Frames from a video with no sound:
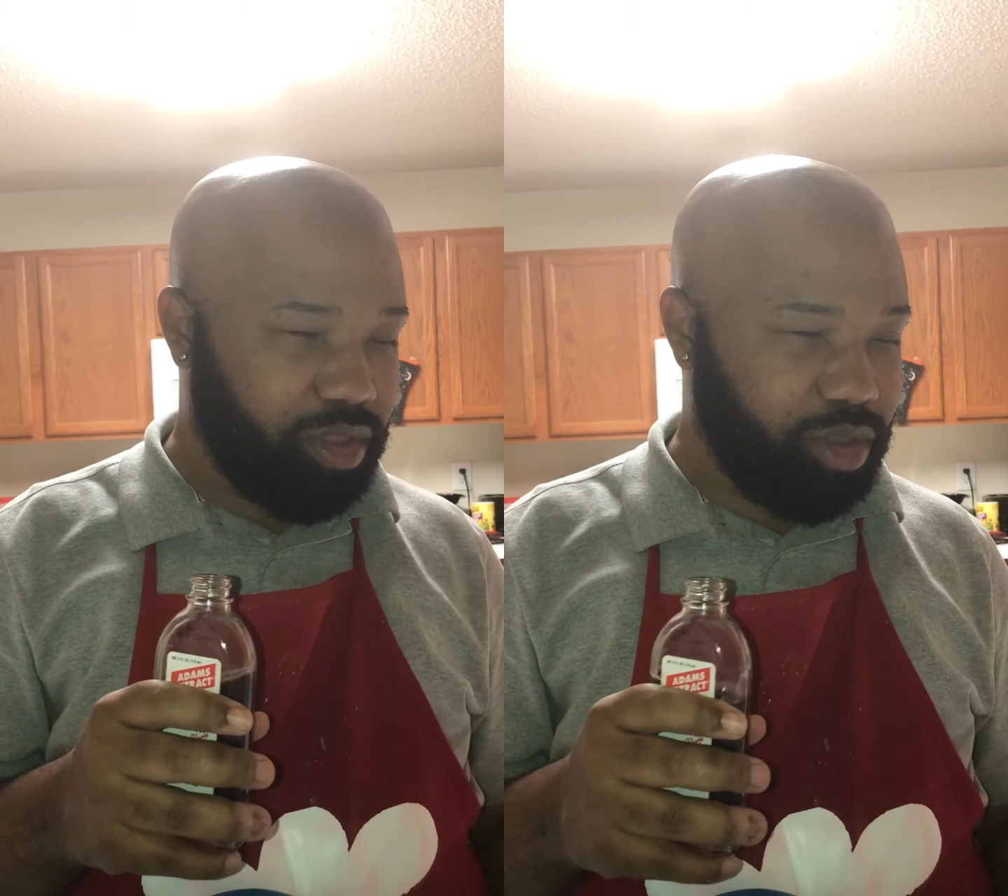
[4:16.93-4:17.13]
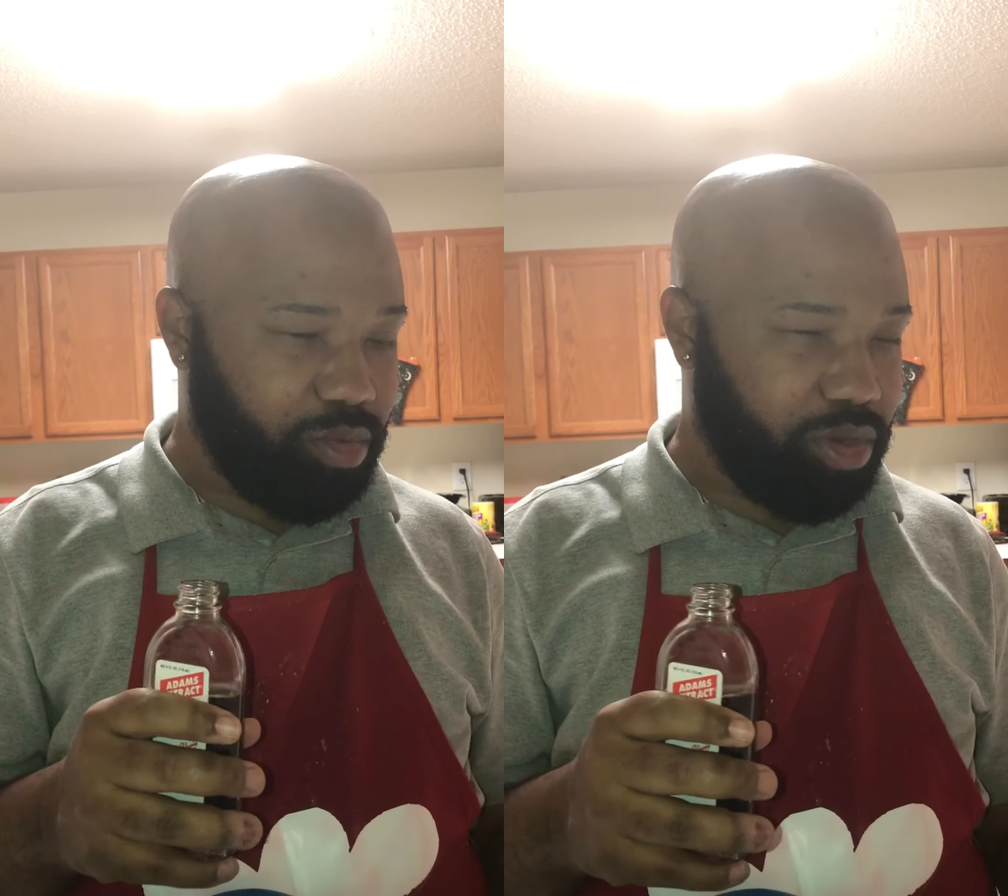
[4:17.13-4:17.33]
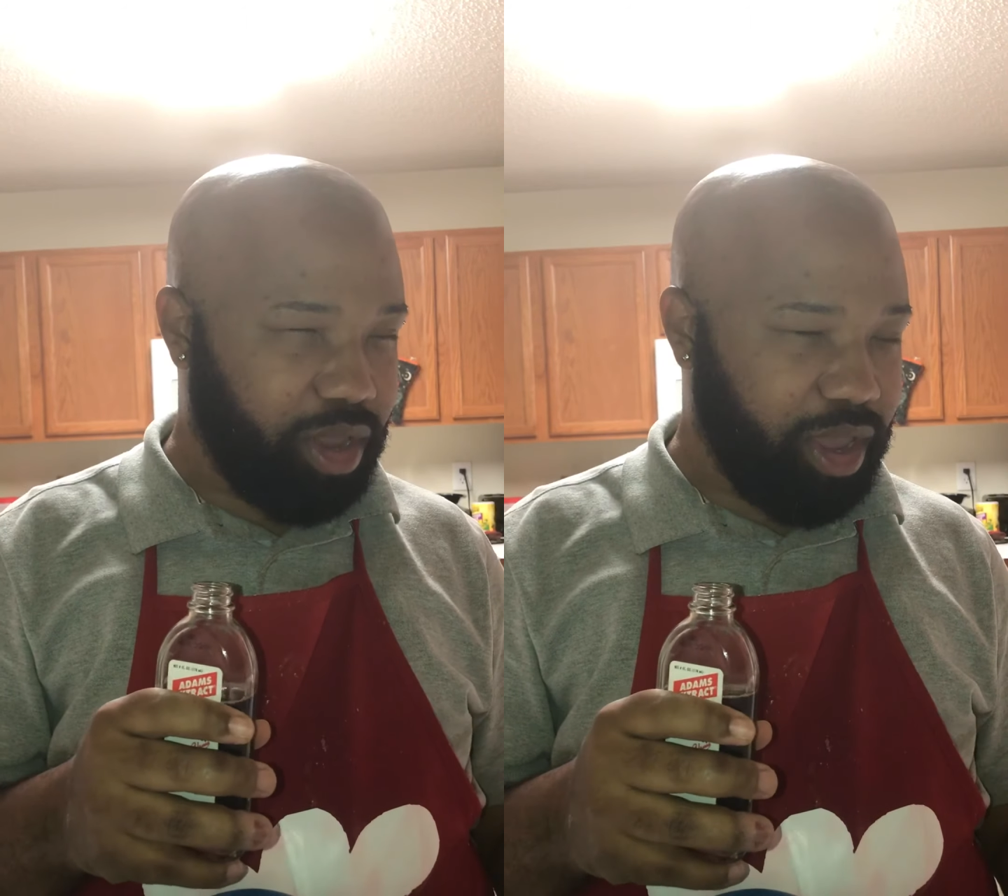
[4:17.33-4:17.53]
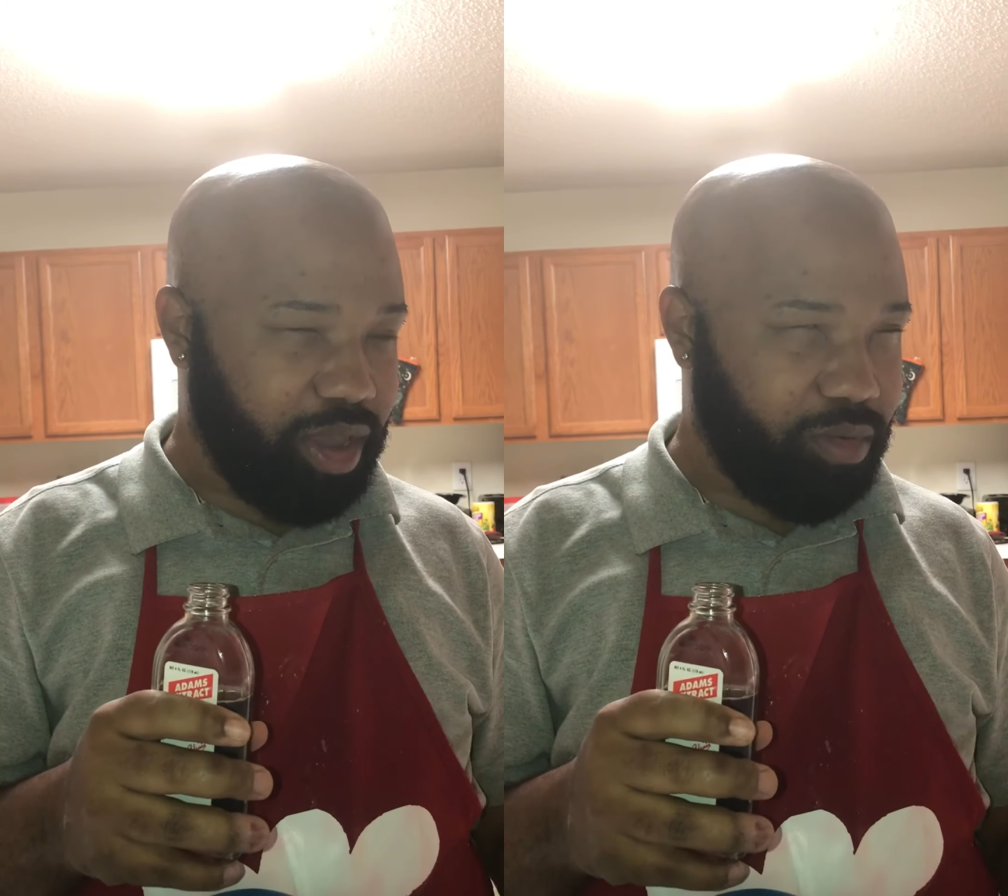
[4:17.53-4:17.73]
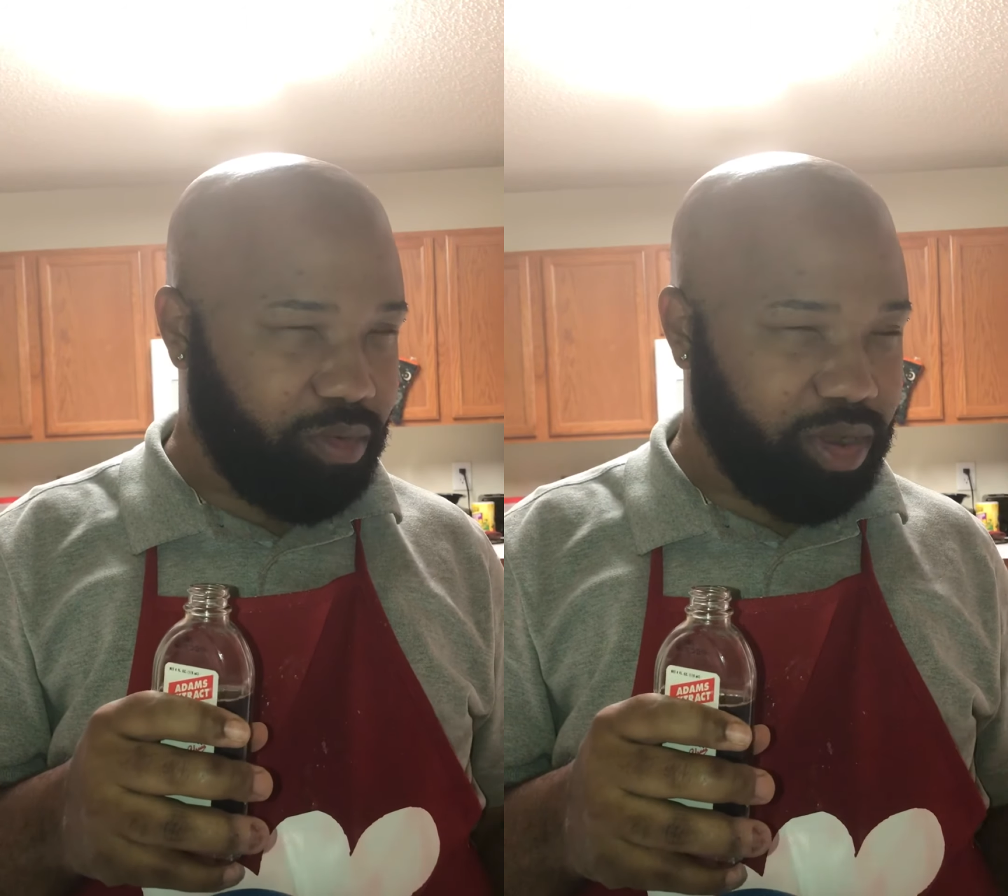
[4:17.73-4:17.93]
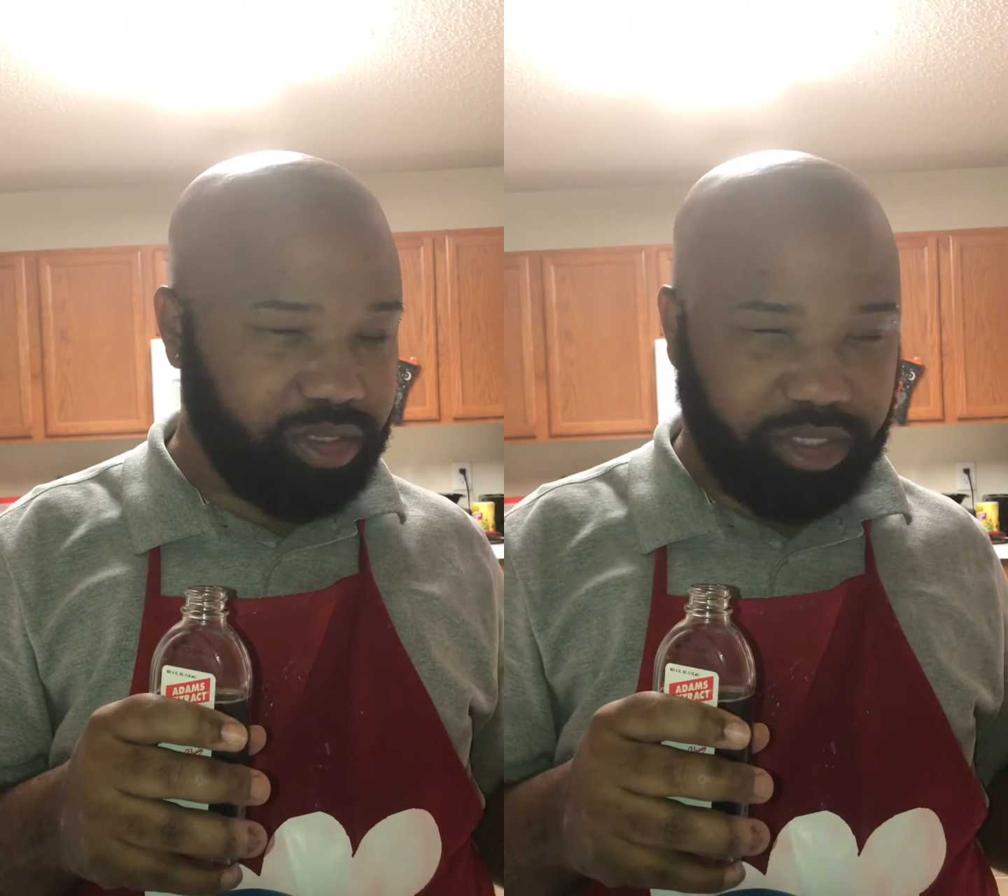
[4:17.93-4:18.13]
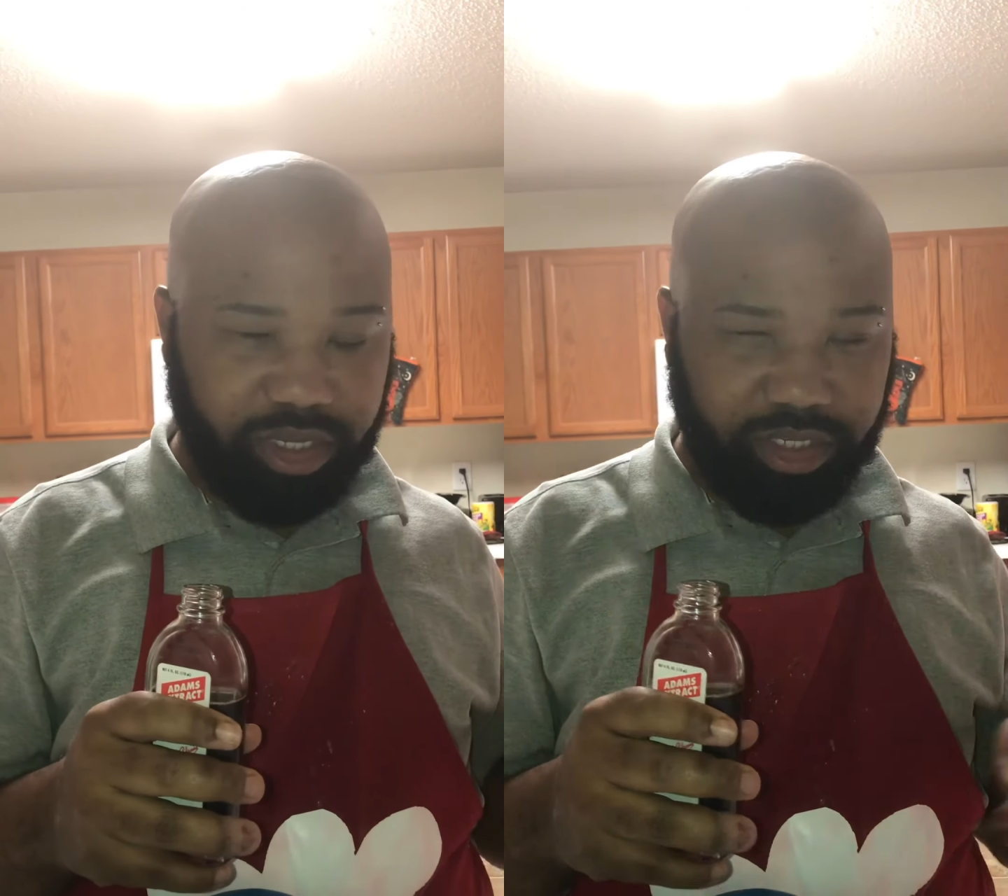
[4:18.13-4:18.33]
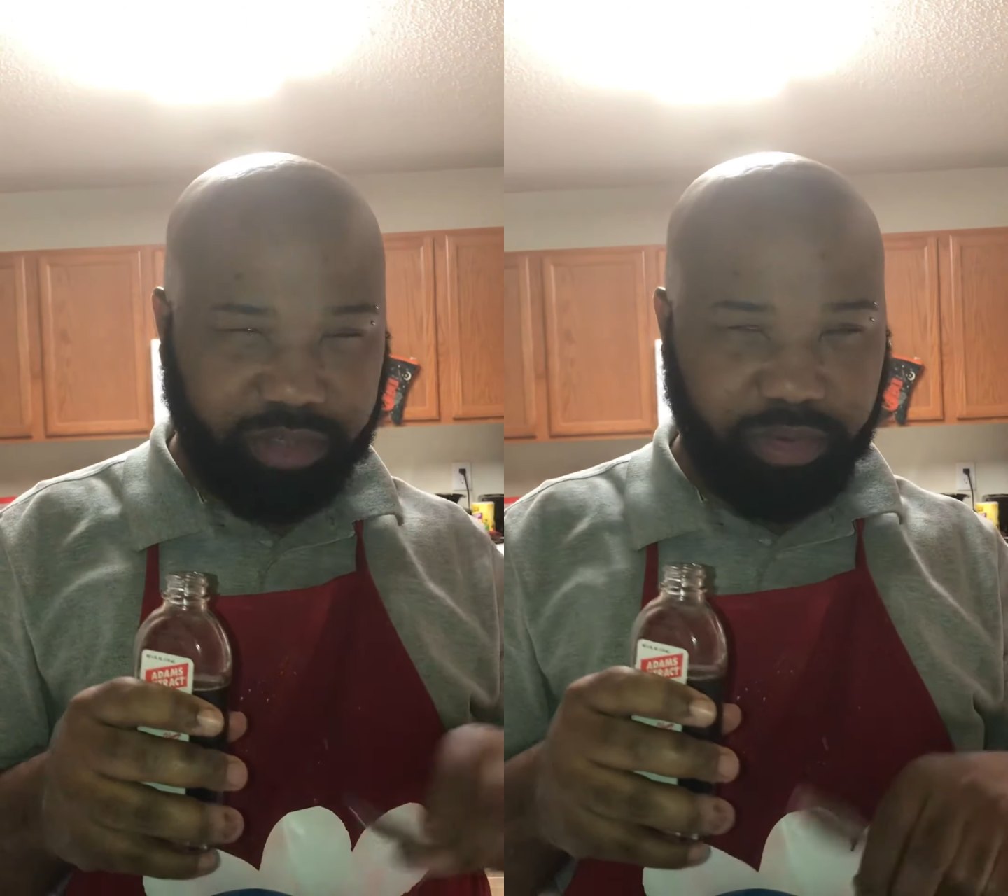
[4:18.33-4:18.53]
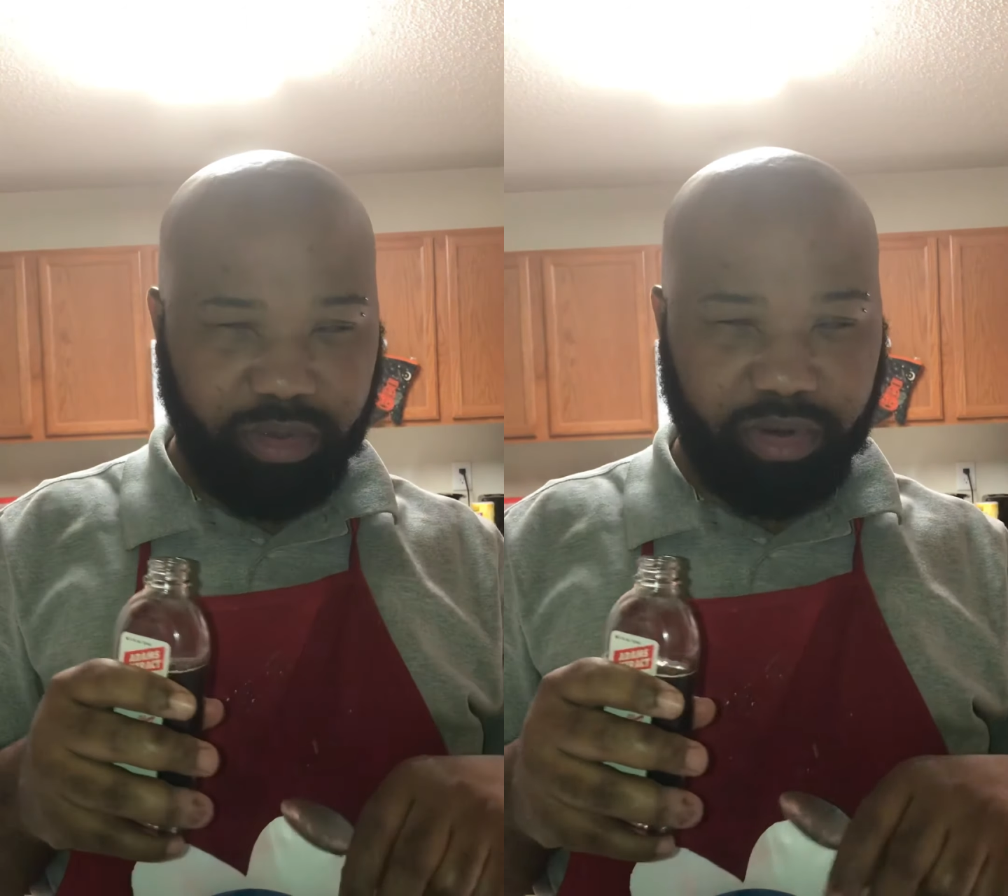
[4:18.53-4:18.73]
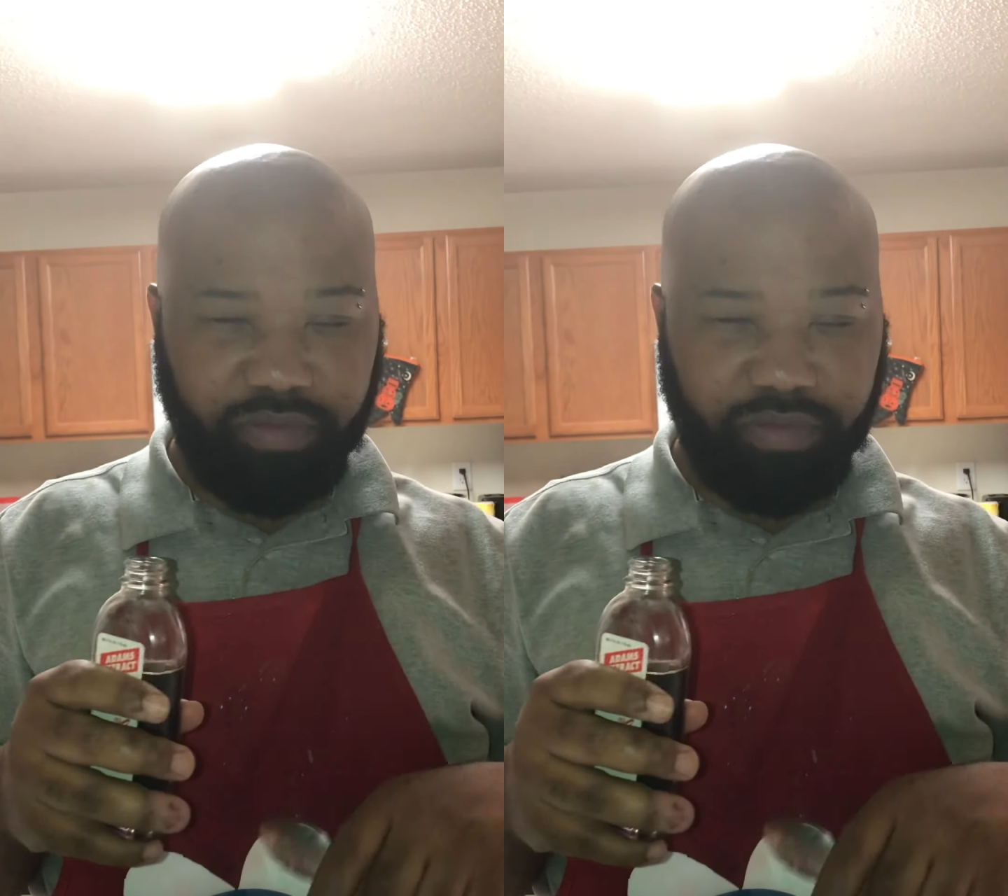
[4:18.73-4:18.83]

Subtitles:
You want to add 1 teaspoon